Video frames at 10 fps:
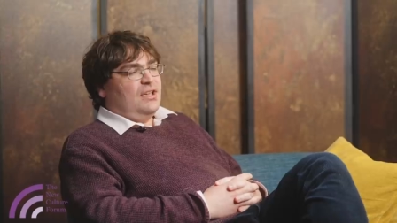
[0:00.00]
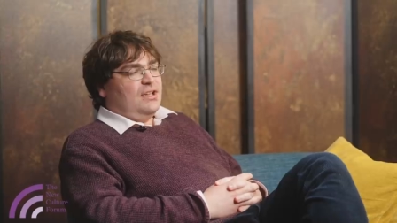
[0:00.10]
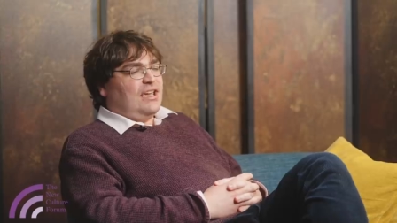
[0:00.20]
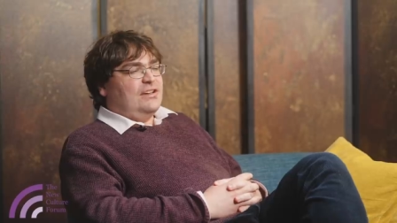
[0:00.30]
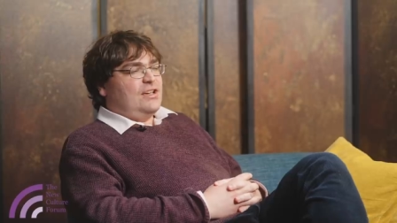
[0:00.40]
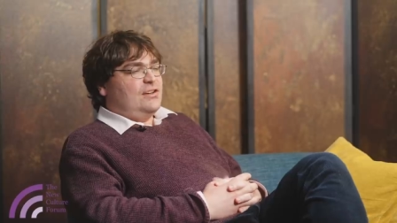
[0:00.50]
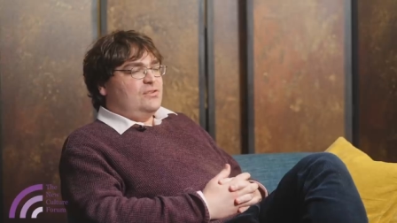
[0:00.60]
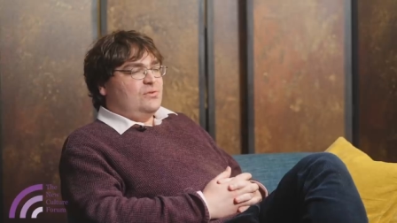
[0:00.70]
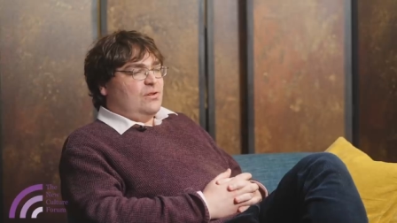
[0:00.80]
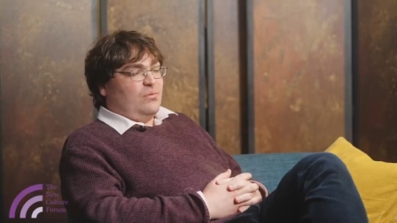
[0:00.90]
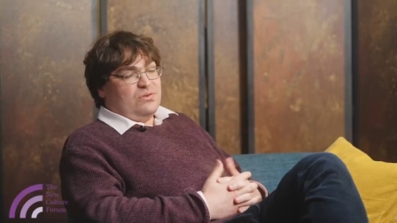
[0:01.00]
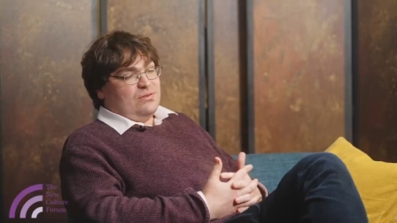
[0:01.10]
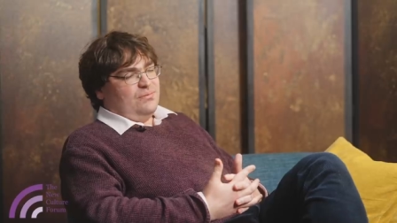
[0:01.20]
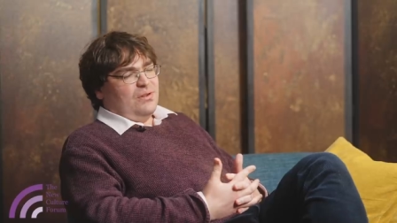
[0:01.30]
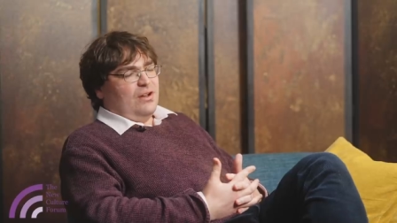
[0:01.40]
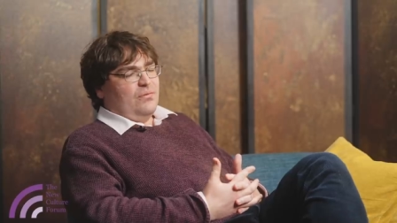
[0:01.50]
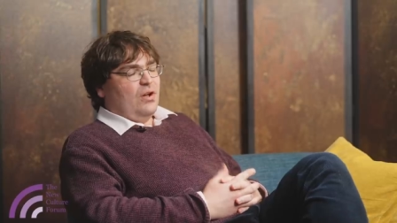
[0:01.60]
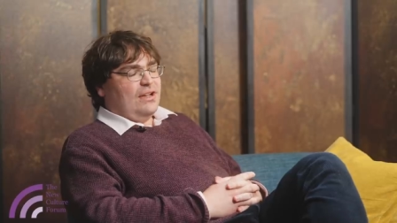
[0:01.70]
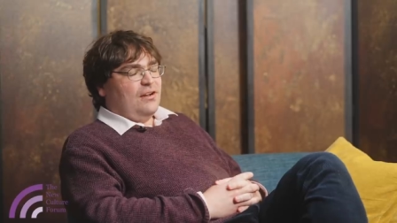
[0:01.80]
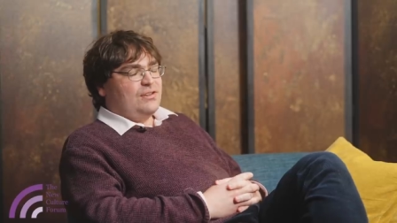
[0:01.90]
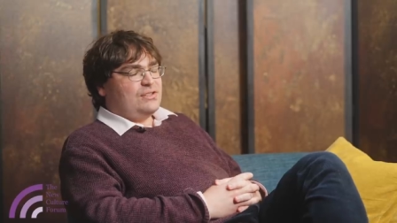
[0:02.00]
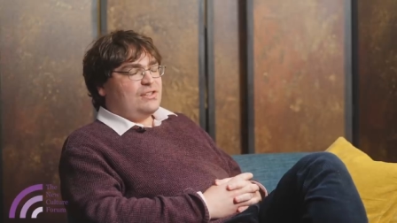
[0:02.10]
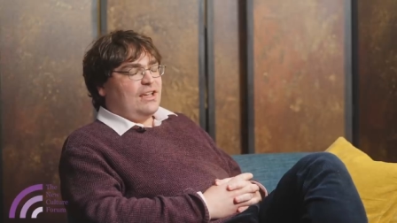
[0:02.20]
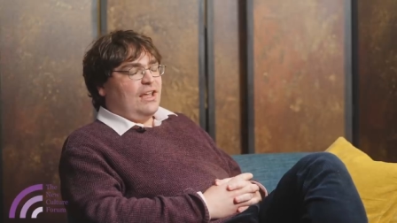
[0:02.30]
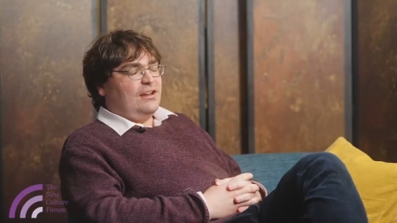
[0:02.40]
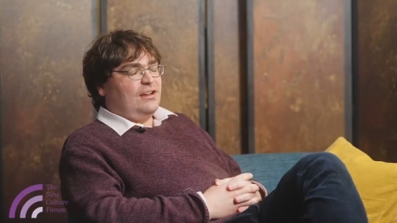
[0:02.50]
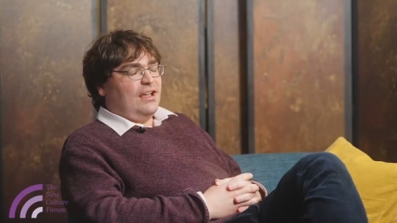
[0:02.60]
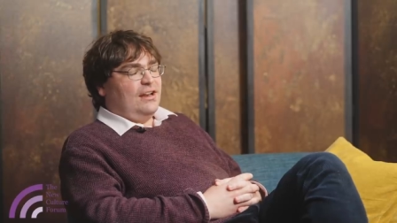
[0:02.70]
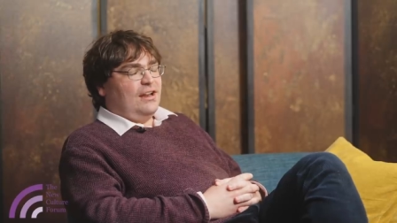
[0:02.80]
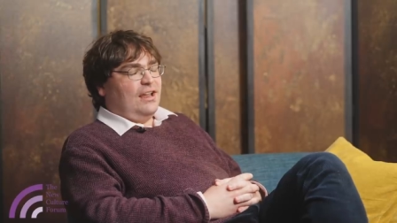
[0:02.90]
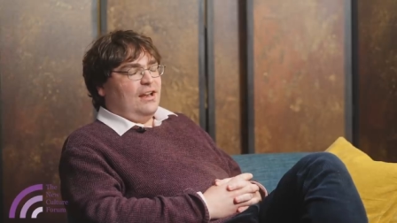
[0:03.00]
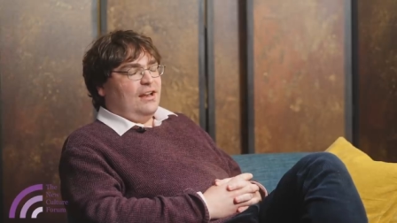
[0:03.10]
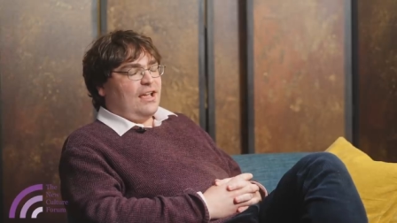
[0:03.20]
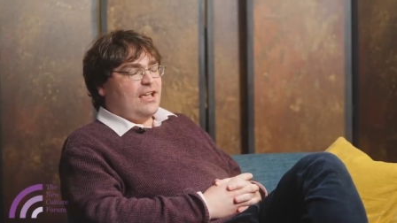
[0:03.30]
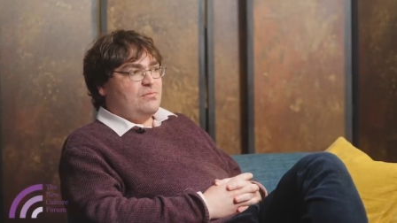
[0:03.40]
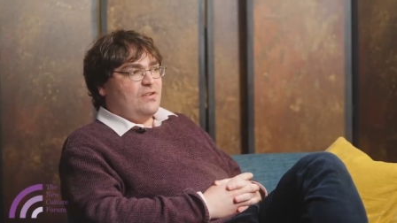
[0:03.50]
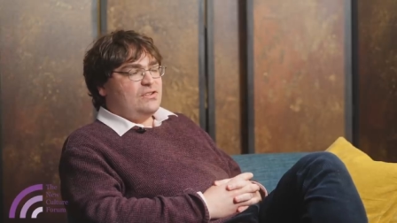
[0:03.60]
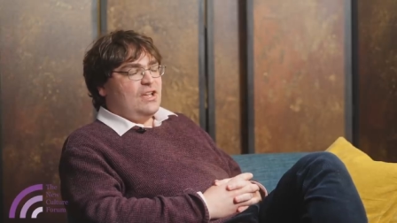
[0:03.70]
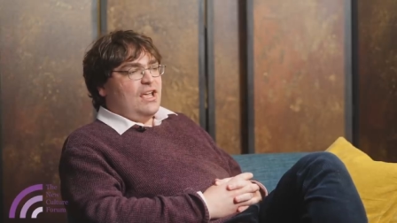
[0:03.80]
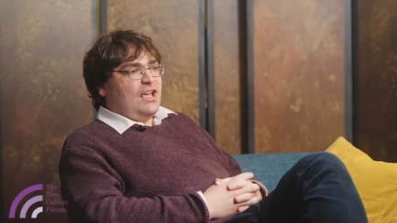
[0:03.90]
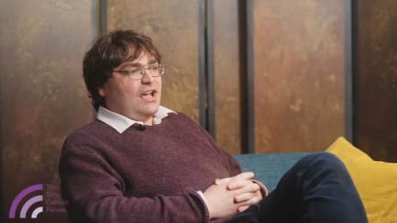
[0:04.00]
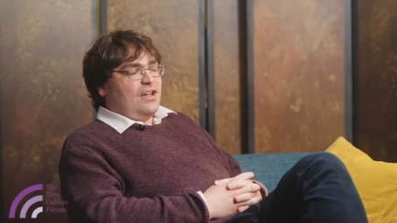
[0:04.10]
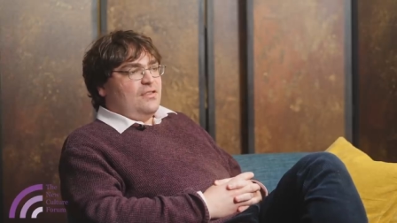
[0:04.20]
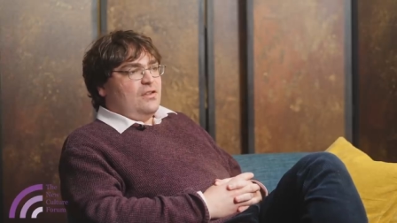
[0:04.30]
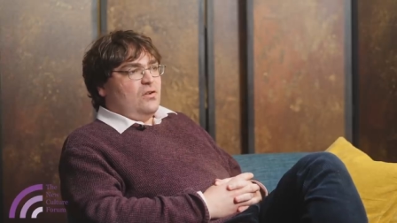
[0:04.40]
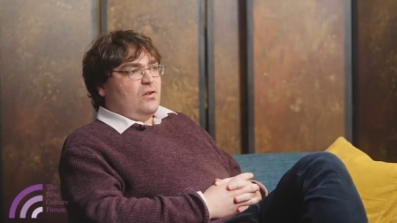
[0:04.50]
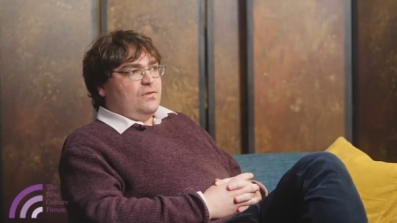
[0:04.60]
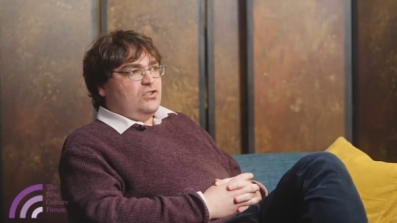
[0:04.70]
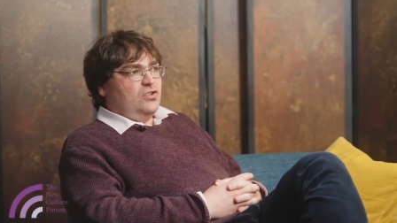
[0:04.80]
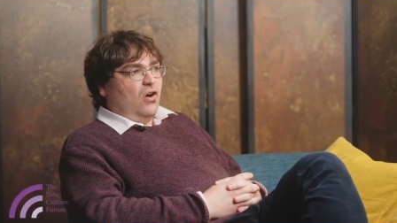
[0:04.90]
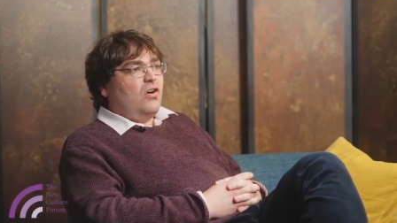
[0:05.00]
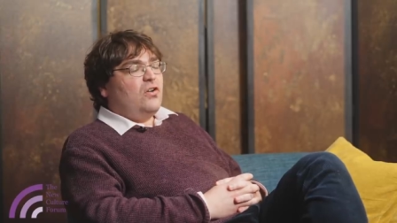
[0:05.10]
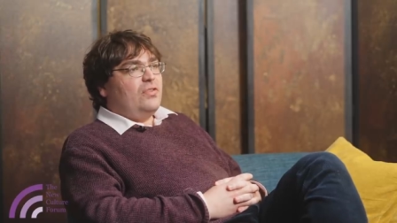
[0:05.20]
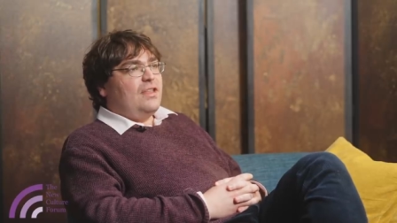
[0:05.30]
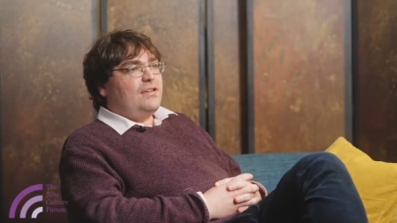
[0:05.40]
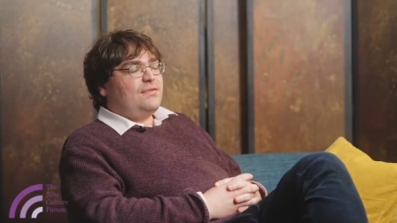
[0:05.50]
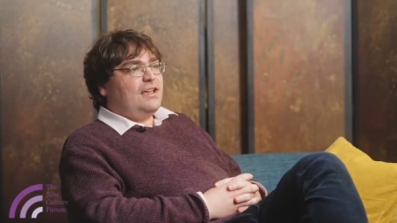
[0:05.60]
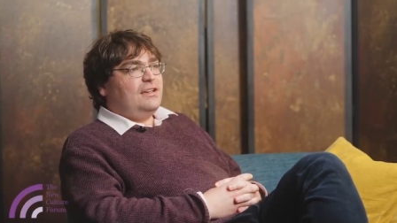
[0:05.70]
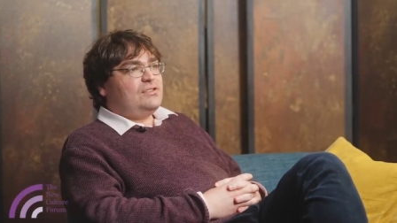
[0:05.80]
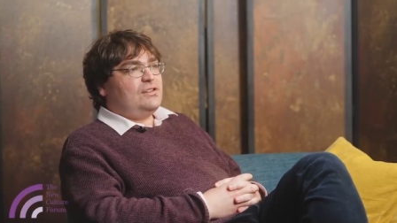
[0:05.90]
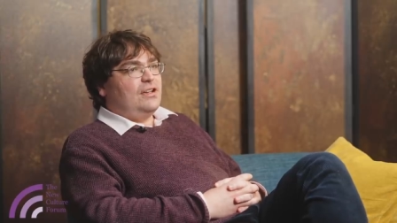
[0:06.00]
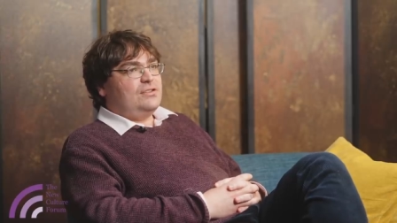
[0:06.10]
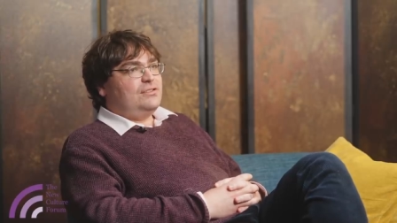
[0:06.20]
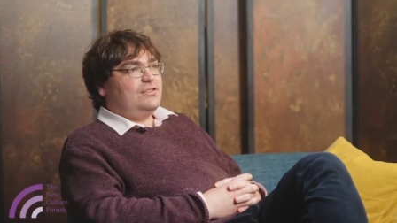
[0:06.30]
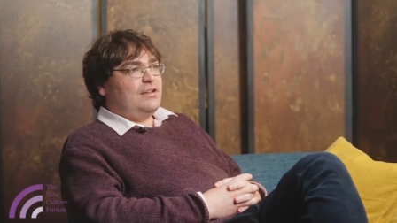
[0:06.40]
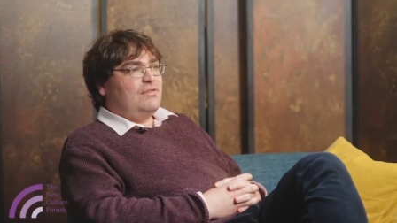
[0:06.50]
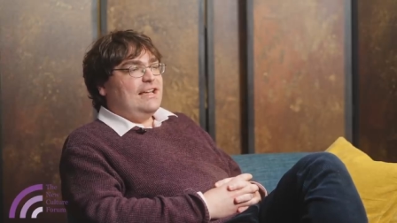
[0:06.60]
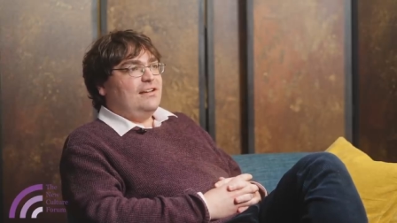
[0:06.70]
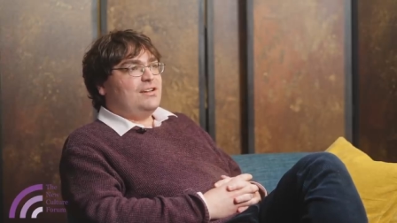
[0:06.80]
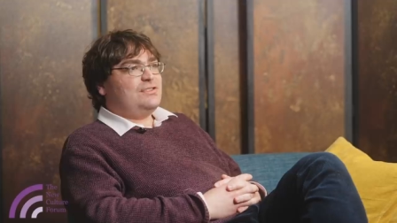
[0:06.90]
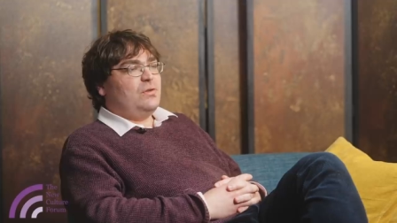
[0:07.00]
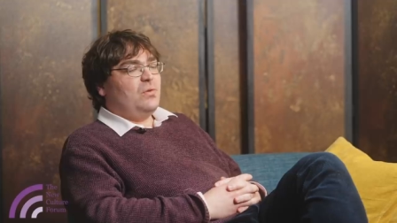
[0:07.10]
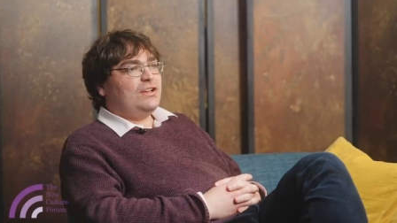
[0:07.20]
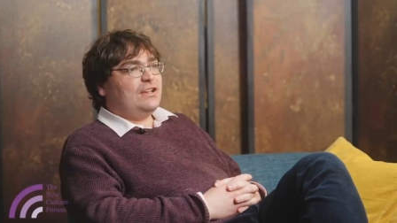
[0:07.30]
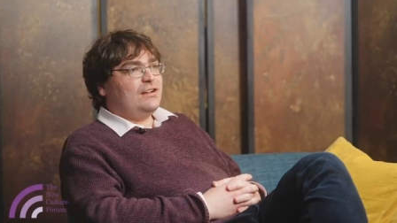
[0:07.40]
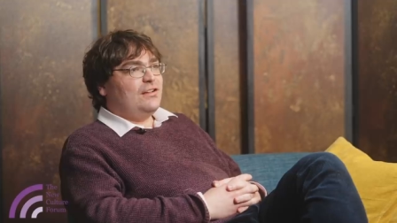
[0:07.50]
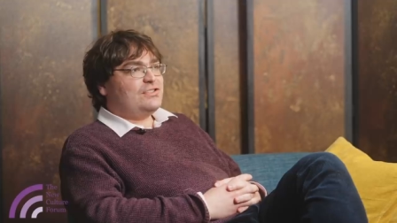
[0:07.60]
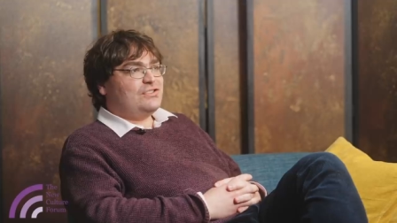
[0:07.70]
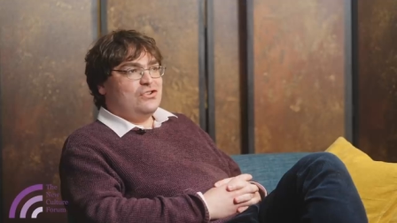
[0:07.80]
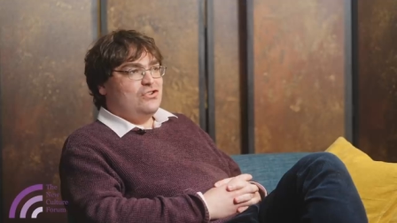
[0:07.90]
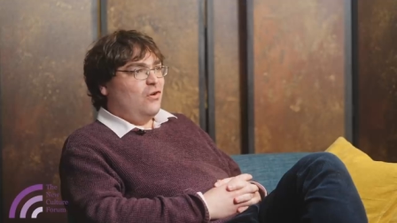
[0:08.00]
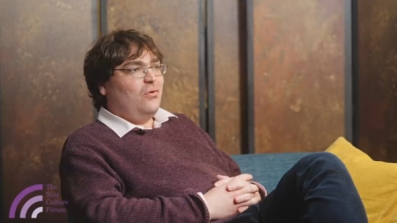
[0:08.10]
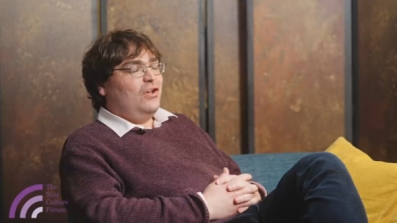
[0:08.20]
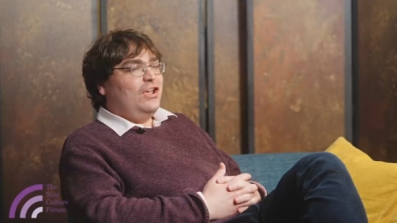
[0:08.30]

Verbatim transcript: King's Hedges or somewhere, which is a kind of working class estate in Cambridge, and the look of shock on their face as they realise that the working classes are not